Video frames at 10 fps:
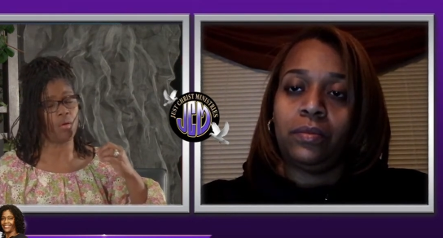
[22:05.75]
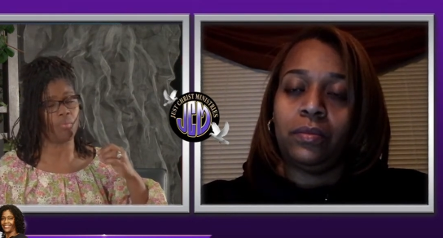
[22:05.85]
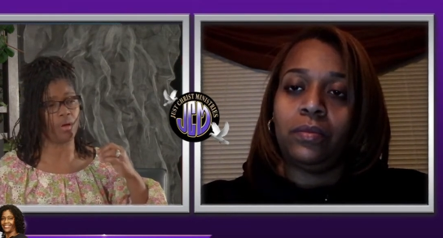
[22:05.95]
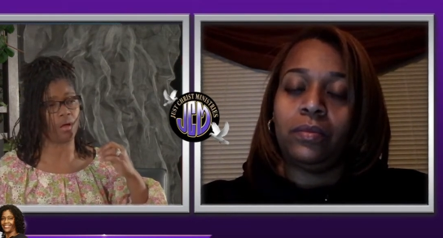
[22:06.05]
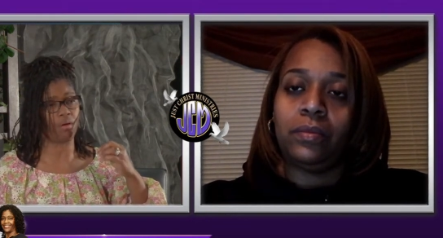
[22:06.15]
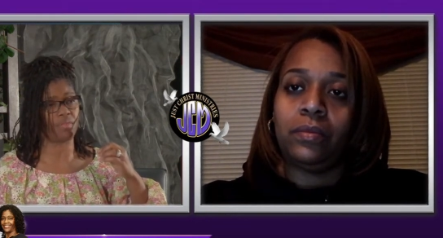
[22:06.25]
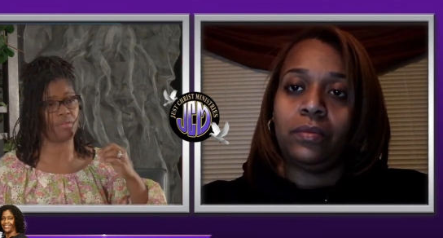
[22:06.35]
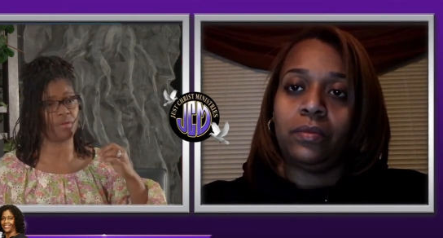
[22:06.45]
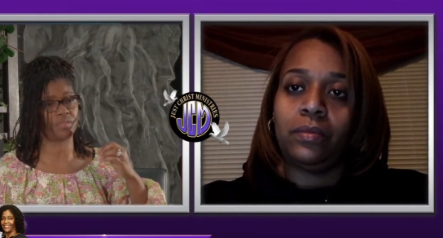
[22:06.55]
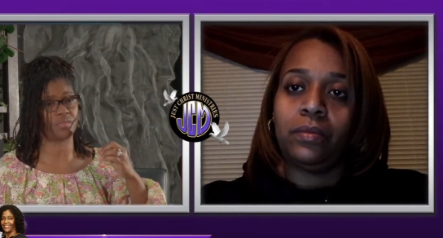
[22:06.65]
Speaker 1: But are
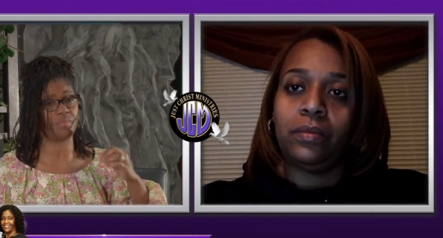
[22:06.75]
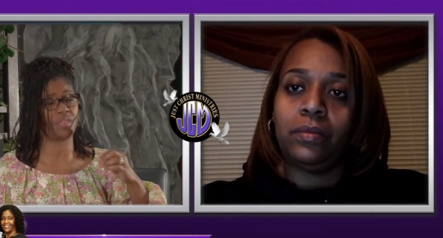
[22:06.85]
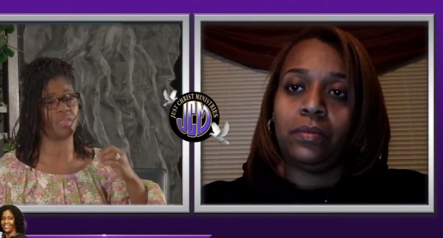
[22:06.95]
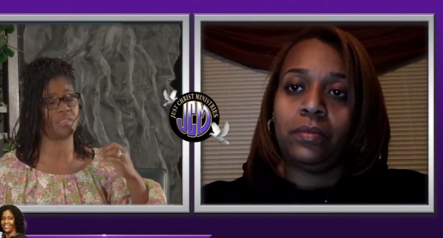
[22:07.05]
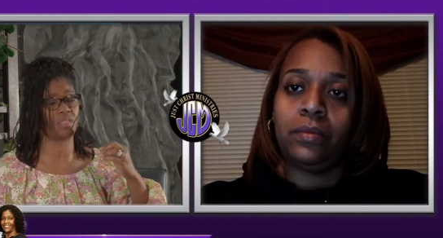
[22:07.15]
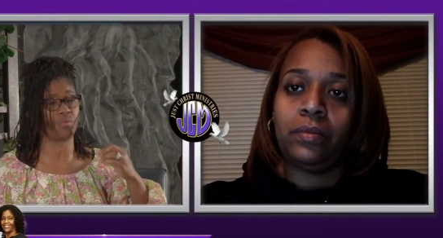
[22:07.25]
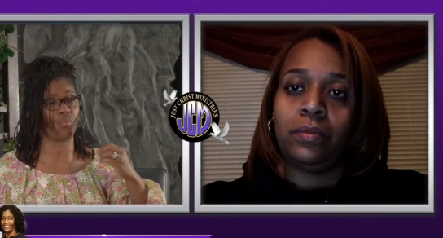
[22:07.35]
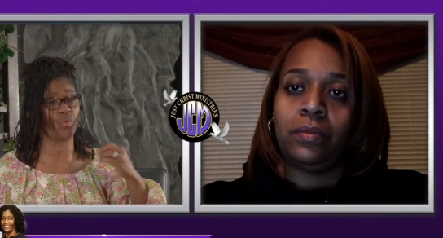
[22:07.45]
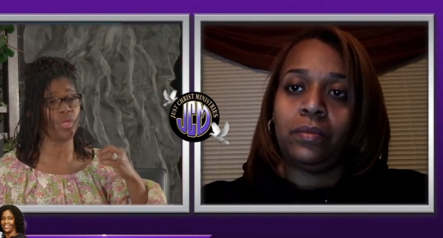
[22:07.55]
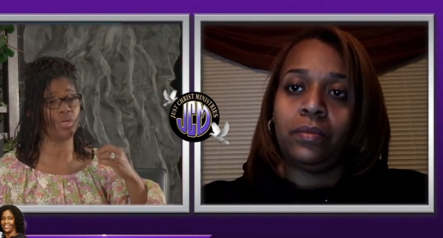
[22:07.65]
there some things that
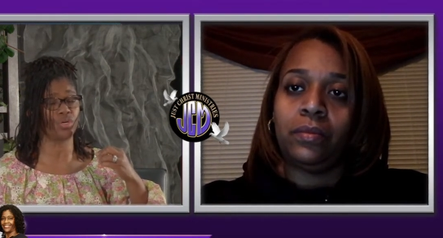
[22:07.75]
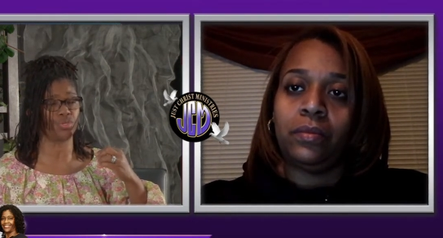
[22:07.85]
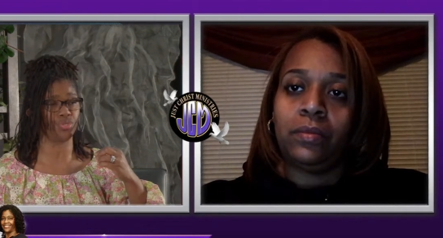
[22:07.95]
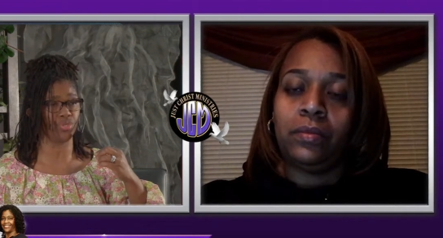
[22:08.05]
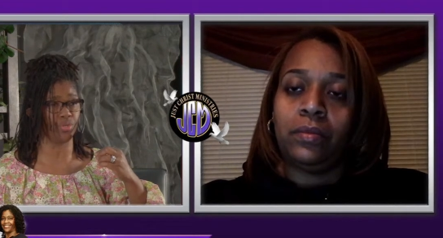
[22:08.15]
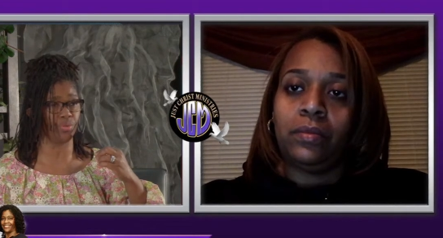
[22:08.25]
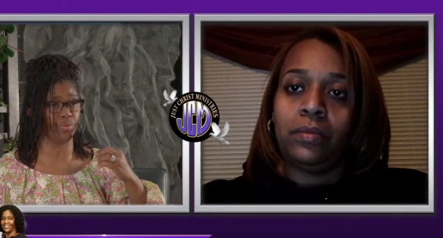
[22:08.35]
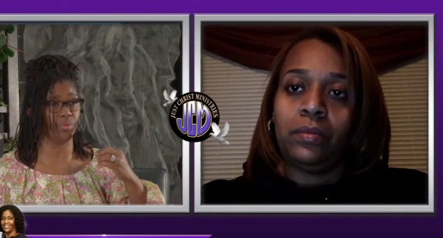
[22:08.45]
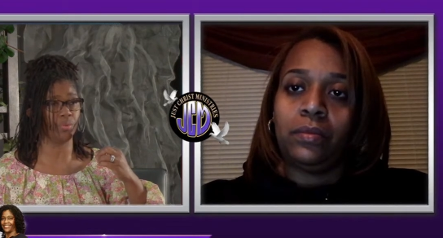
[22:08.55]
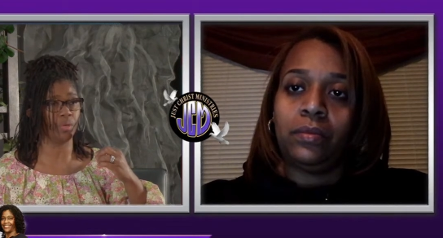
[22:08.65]
we could
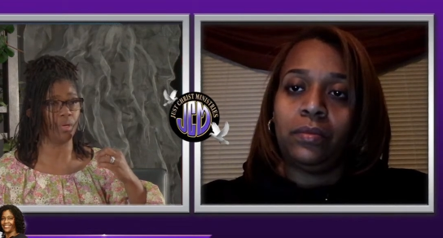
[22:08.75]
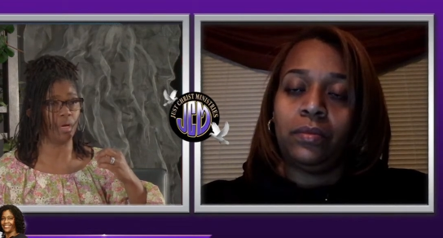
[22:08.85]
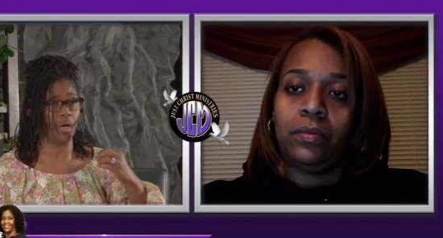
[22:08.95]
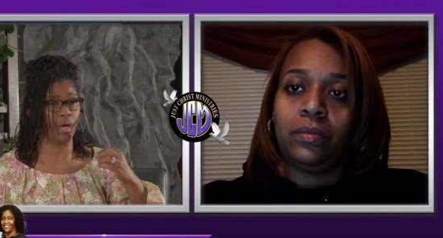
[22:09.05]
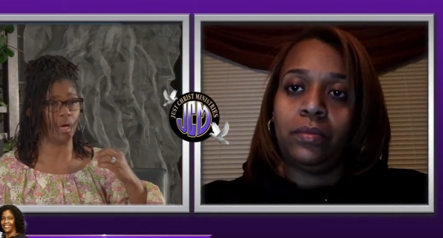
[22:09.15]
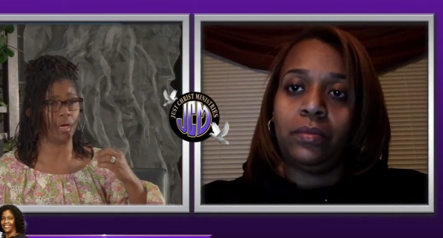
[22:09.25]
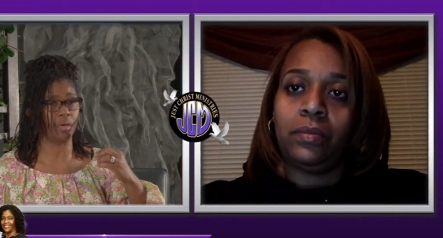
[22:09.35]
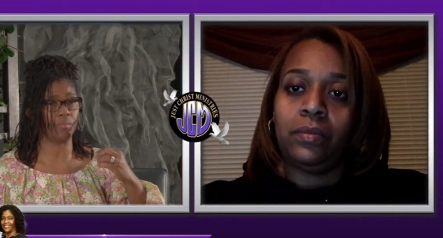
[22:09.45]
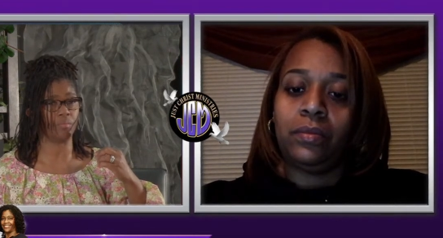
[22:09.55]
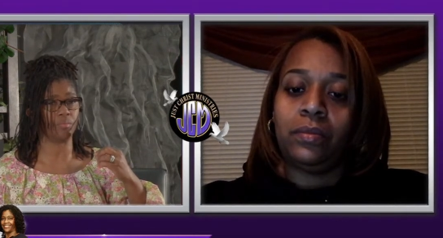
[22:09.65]
do
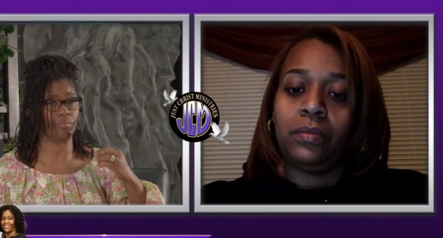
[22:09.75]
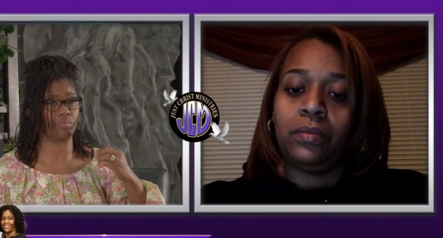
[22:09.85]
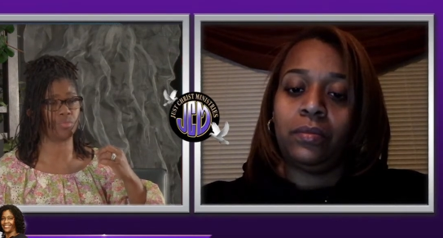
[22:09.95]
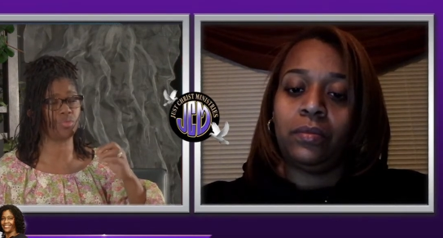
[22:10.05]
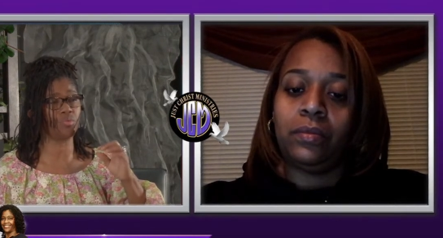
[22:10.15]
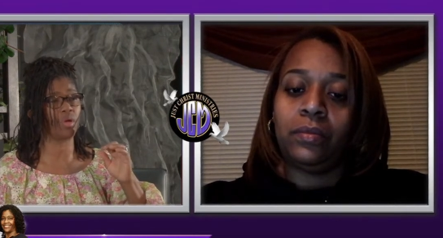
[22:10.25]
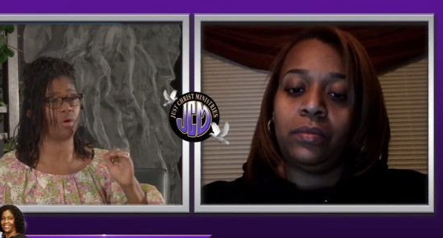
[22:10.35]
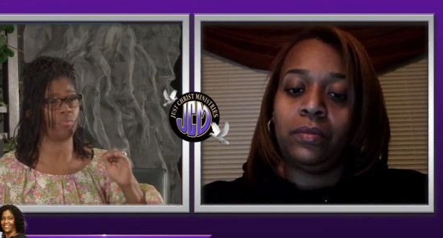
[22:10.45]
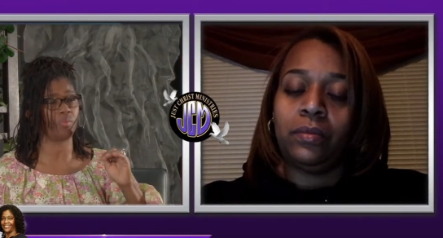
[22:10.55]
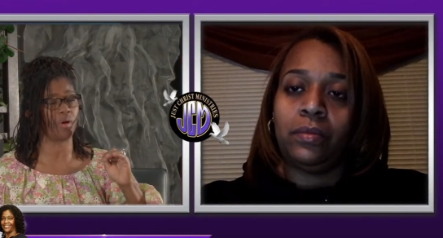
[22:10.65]
um, to
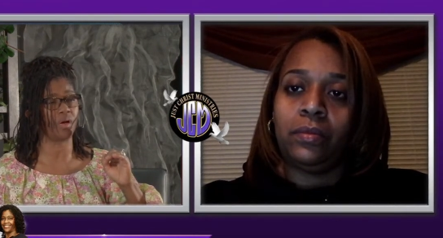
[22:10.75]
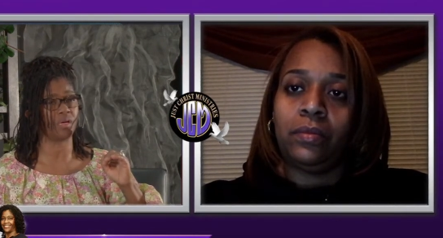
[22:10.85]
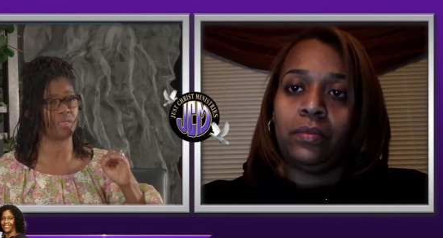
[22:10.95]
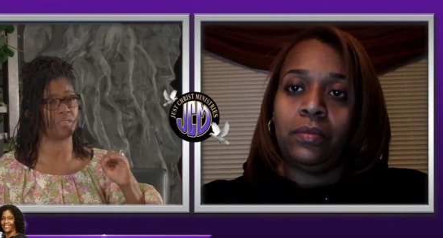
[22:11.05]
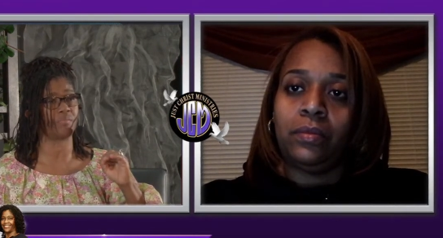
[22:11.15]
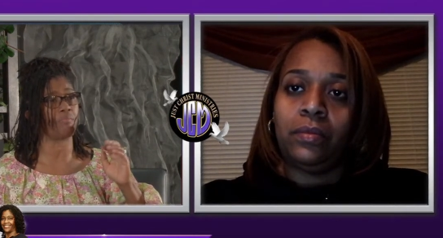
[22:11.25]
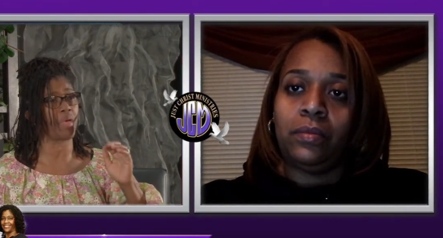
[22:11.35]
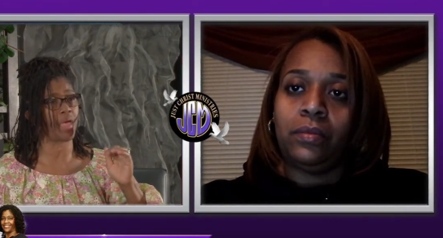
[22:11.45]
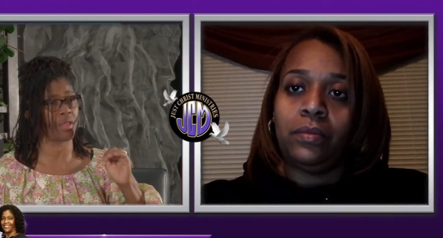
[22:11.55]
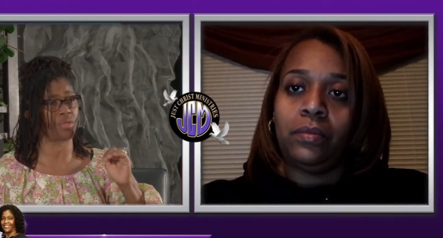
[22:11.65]
help us
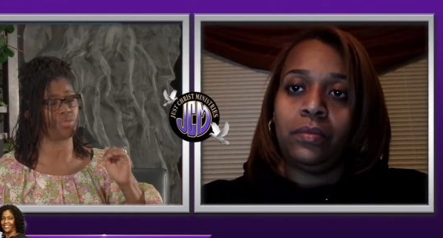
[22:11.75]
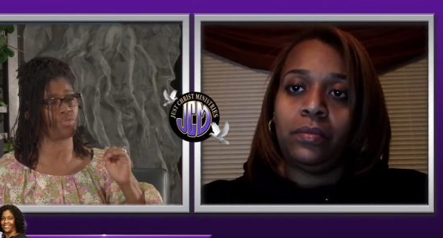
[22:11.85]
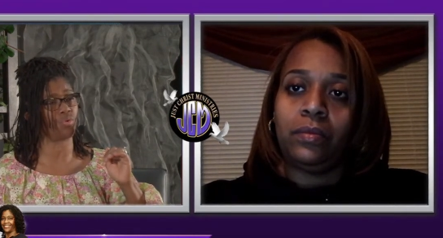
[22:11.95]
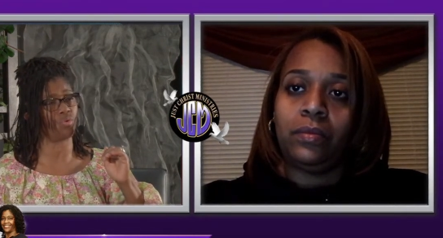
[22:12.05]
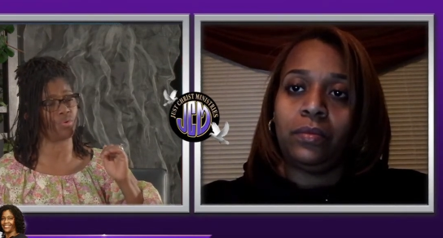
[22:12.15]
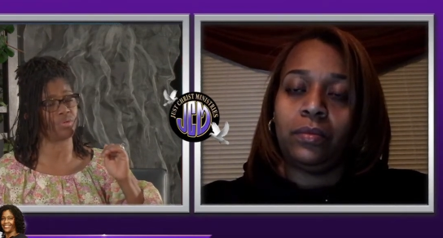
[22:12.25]
manage or